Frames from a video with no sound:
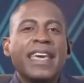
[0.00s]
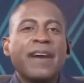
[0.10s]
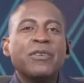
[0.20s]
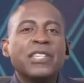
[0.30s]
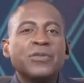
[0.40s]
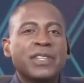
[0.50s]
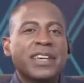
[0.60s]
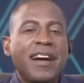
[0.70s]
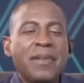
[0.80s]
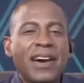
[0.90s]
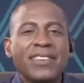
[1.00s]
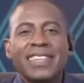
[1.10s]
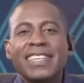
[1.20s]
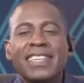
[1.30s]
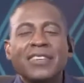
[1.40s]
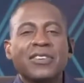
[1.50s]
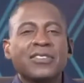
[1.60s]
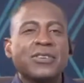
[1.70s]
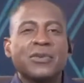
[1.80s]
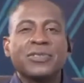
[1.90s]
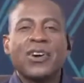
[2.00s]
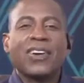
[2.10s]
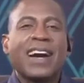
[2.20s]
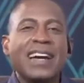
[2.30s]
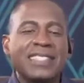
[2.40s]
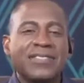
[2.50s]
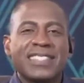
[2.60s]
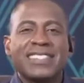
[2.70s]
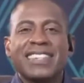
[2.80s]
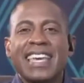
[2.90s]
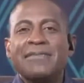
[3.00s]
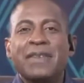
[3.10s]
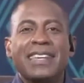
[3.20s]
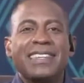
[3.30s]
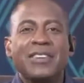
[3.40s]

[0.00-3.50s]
And when you would come out, Nikhil, you know, there was all kinds of excitement.